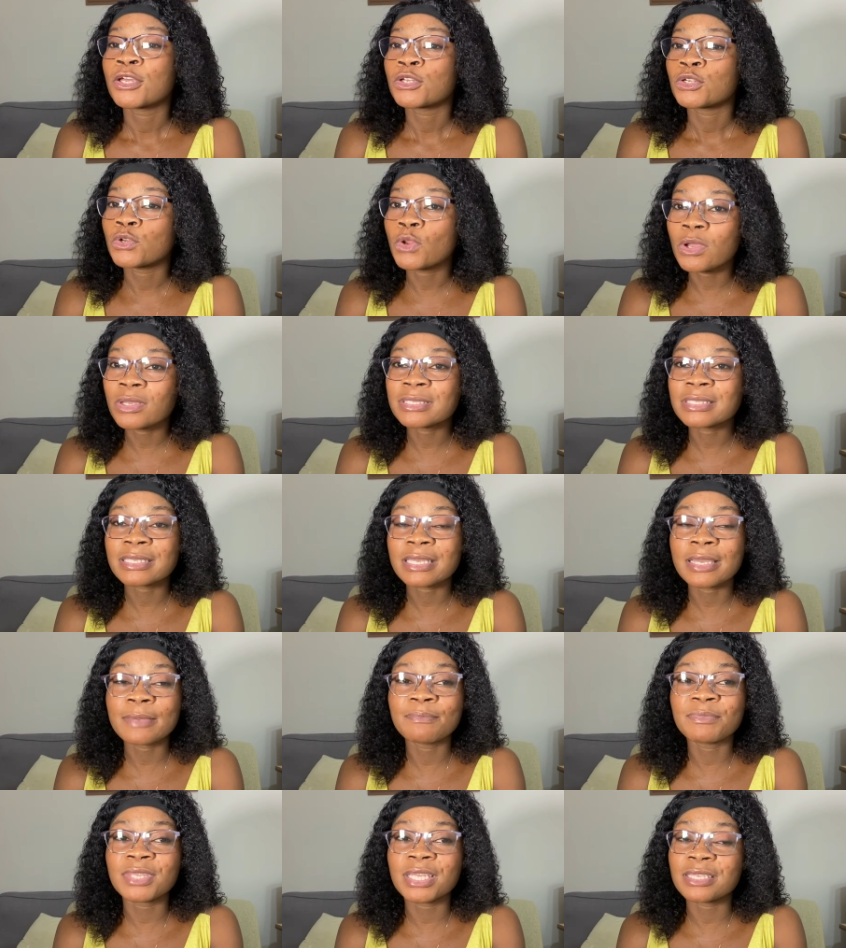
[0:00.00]
don't
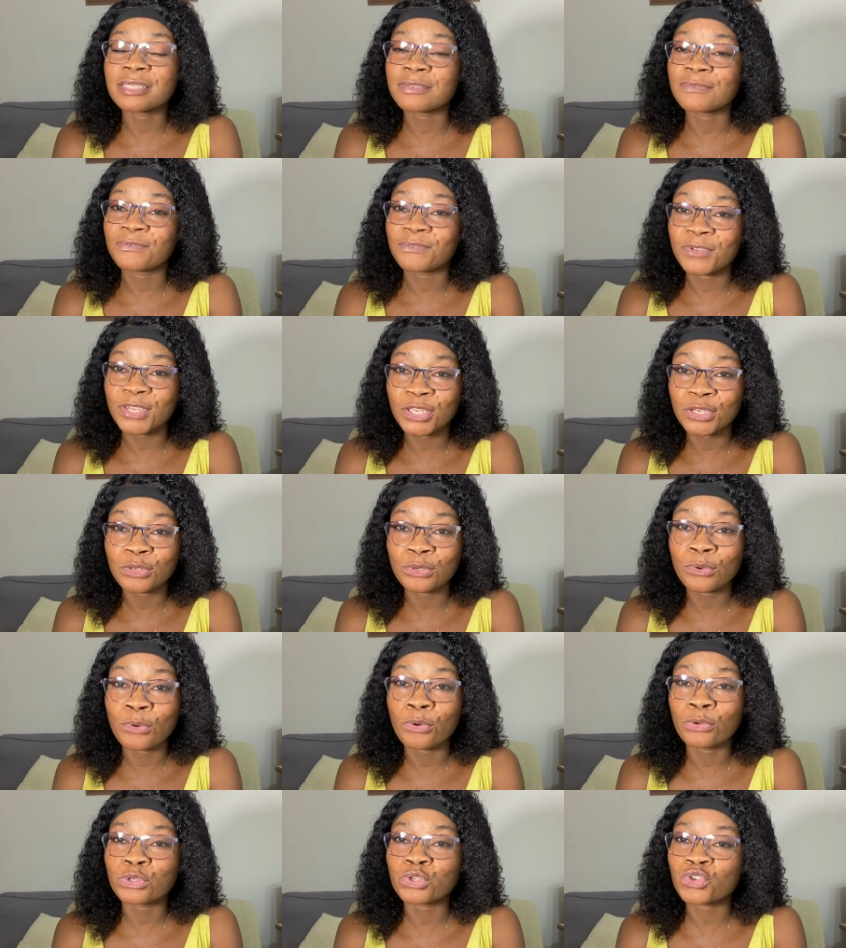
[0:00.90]
skip this
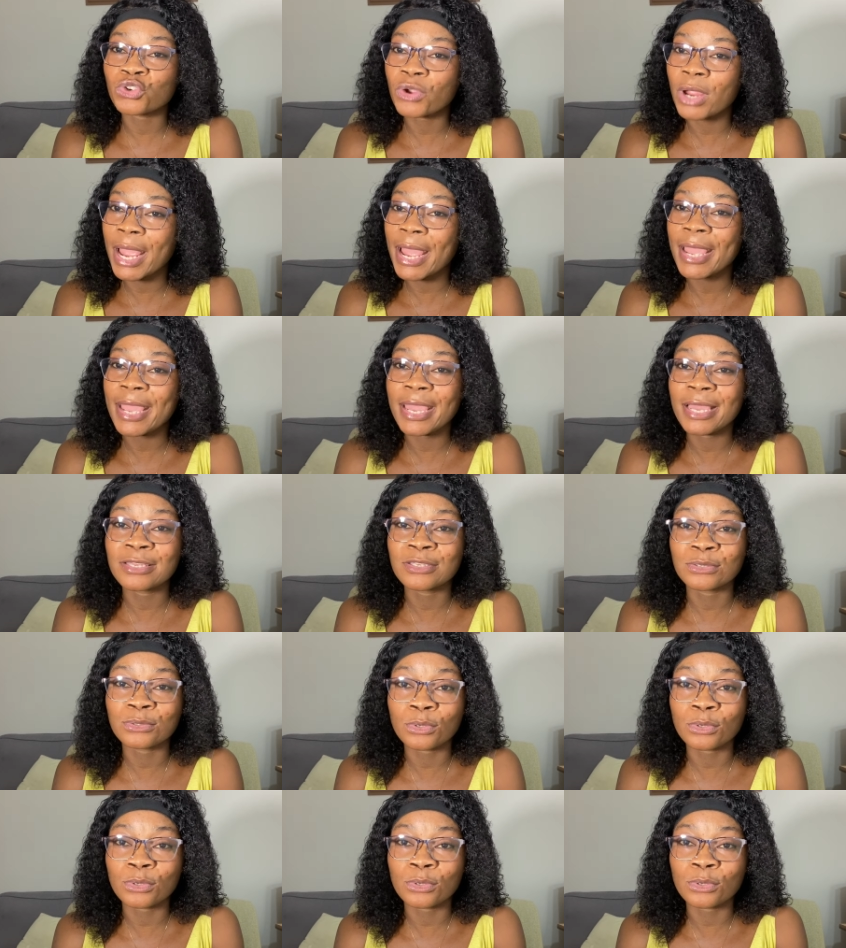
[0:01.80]
video. Try and